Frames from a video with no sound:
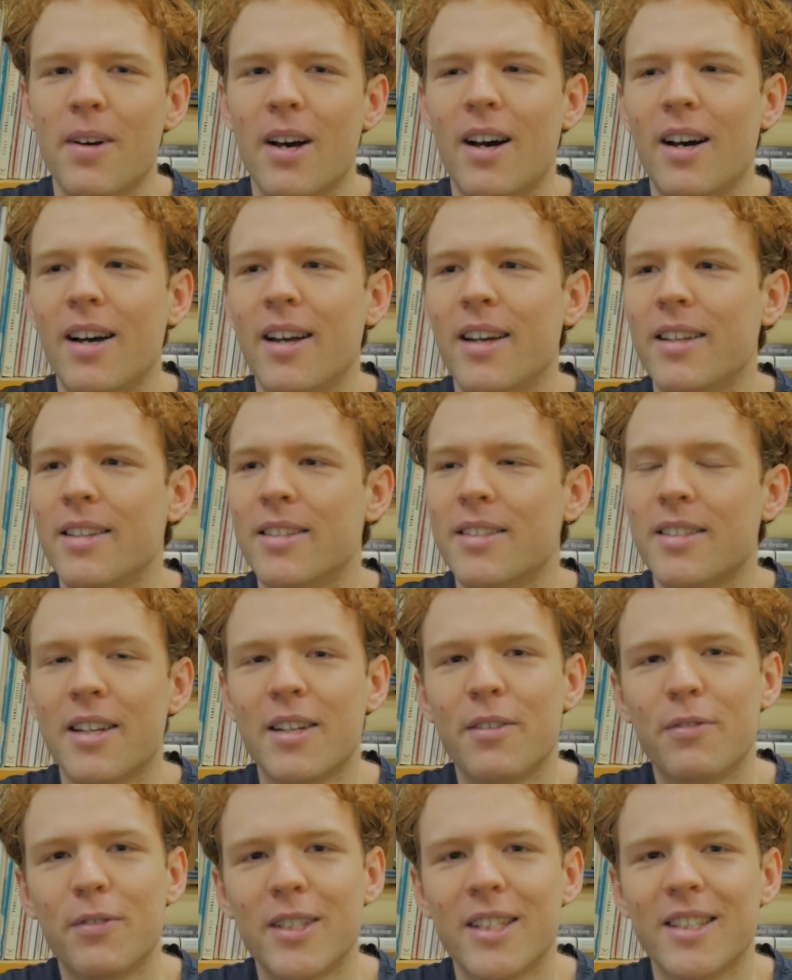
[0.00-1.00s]
I
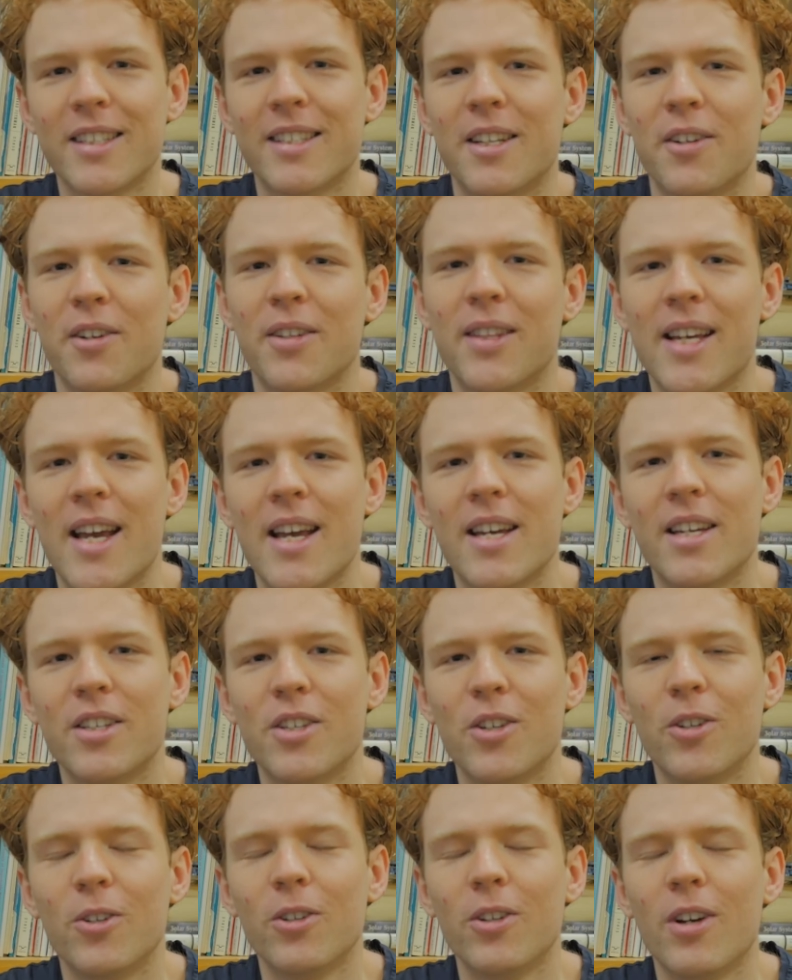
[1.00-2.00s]
study physics here at the
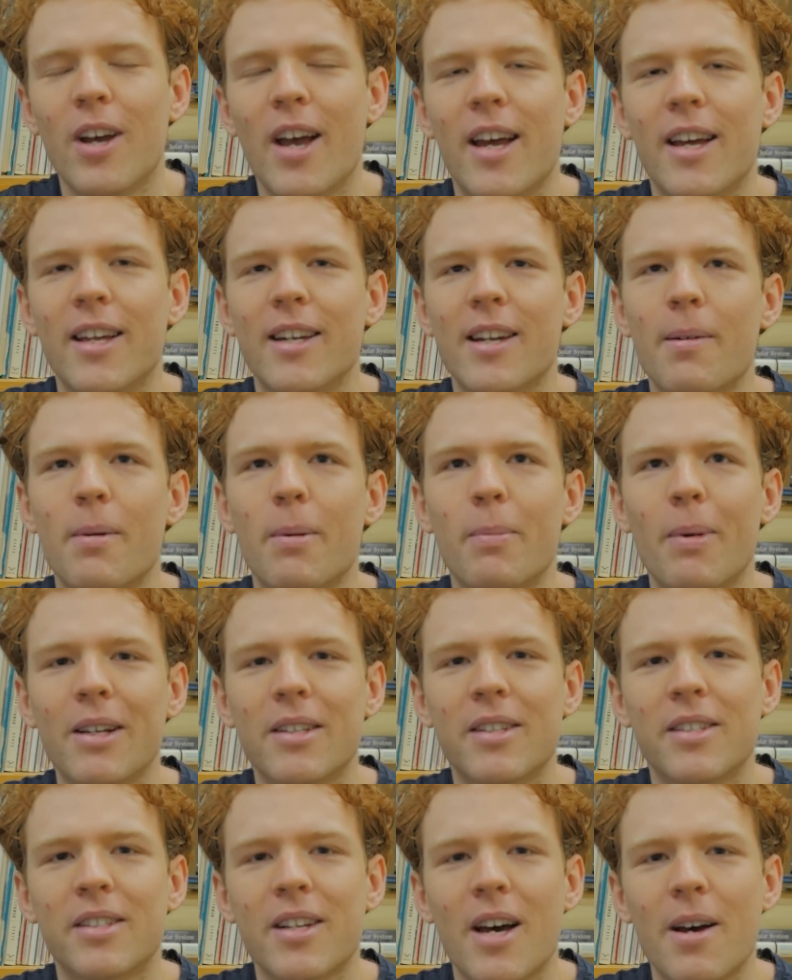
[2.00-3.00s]
ANU and I'm
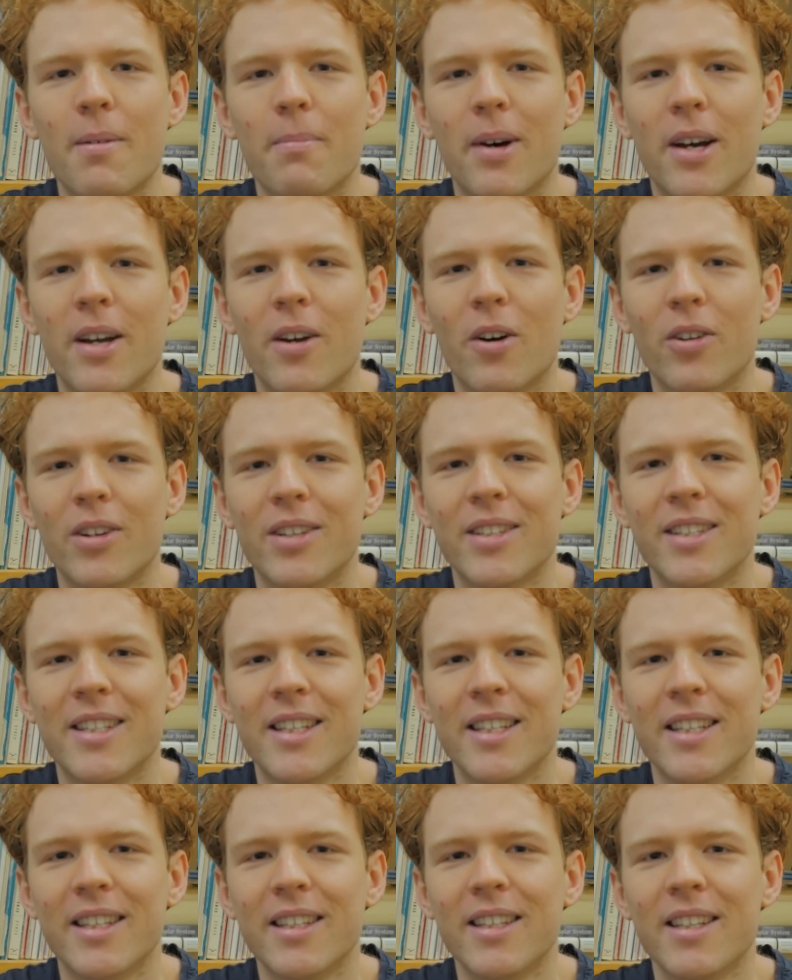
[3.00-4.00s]
about to start my honours
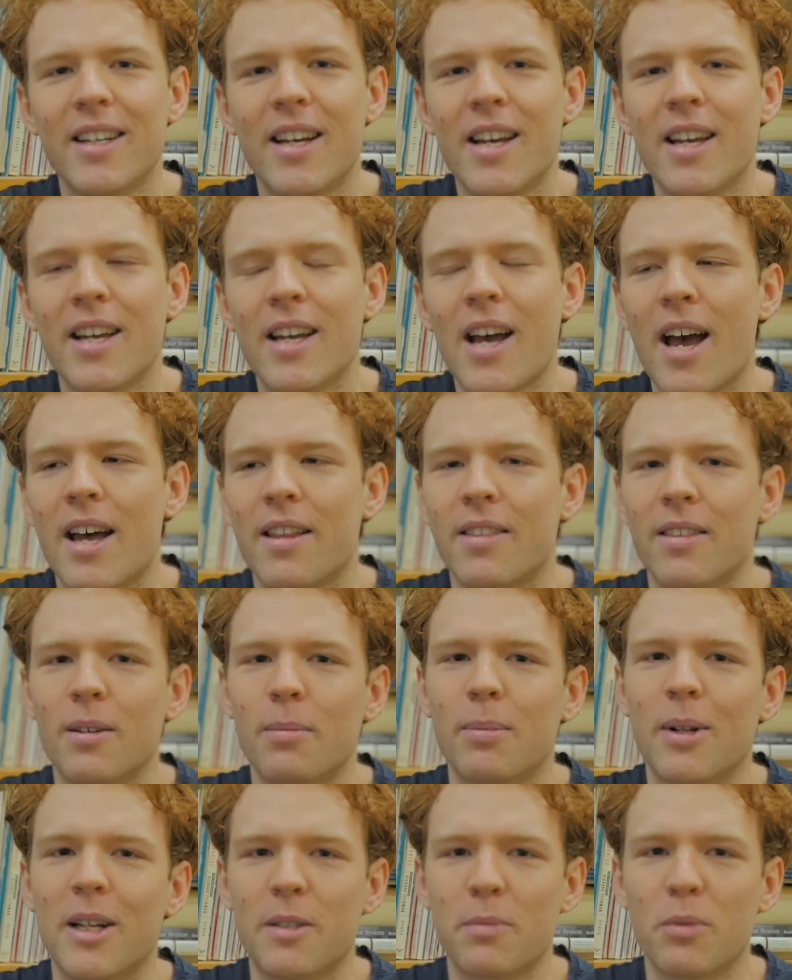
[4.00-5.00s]
year at
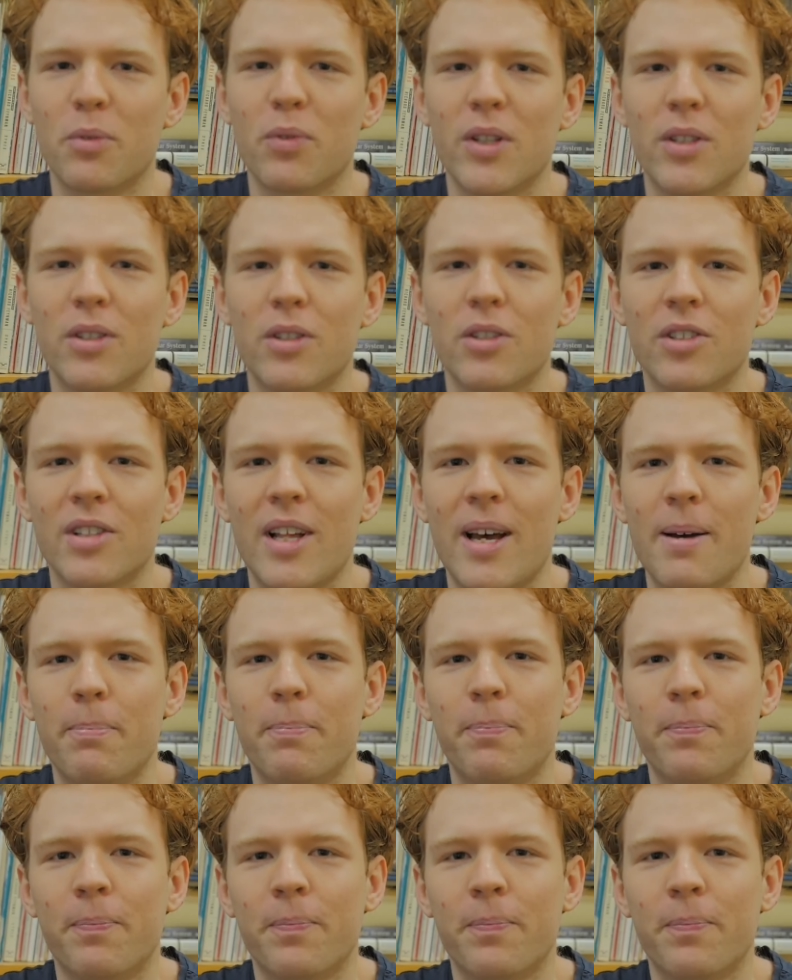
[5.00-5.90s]
the Plasma Research Lab.